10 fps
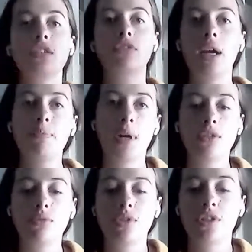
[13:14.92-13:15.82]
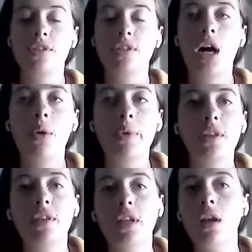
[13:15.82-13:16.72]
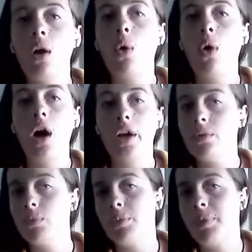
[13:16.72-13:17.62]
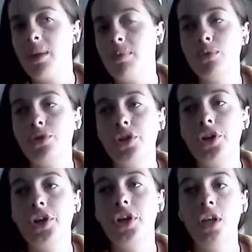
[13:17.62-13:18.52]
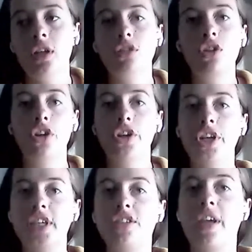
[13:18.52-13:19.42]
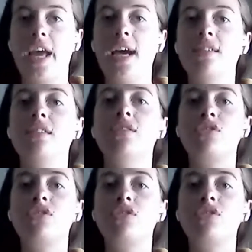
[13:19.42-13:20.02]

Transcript: great bundle to start with. And I don't want people to go into their house and